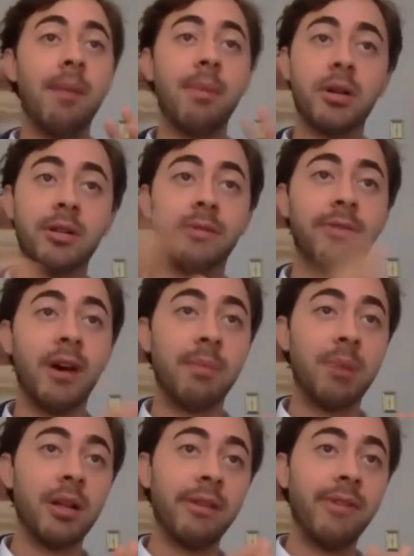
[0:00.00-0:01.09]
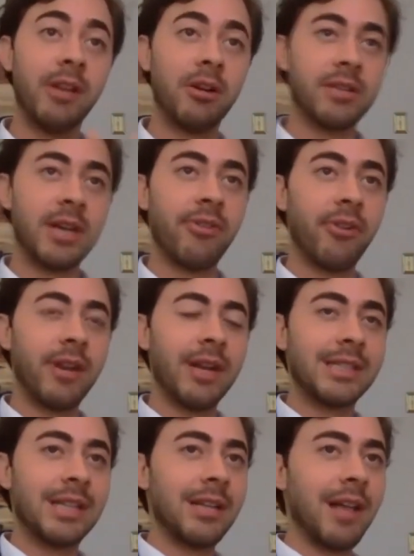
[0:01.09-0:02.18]
a bunch of uh, polyphenols out there that
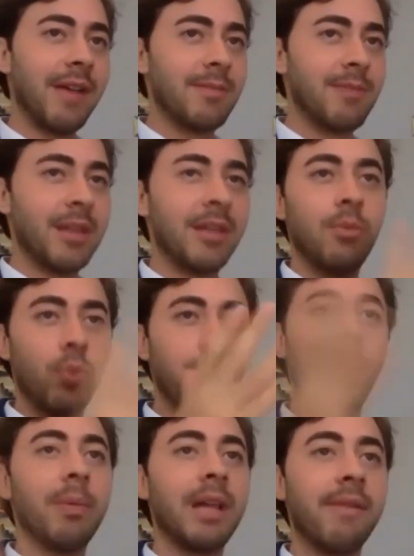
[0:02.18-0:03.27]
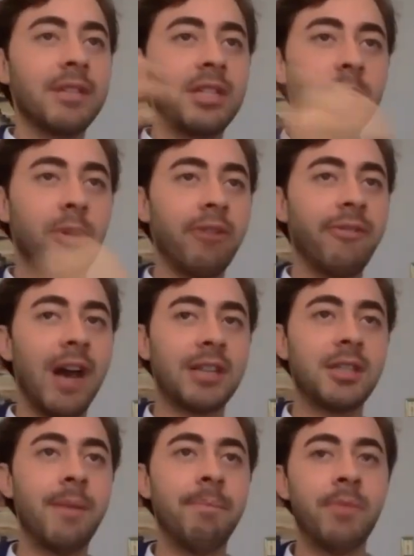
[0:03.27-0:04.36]
extend lifespan that would probably have a similar
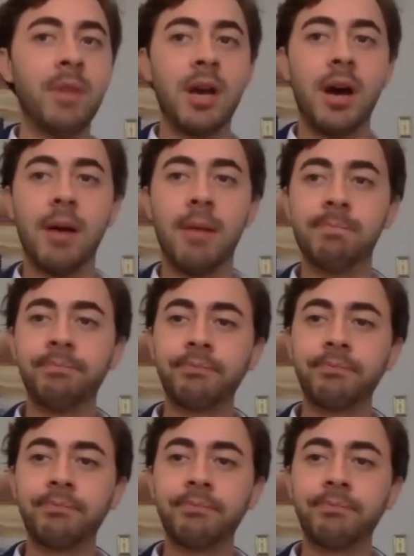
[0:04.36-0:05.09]
effect. Um,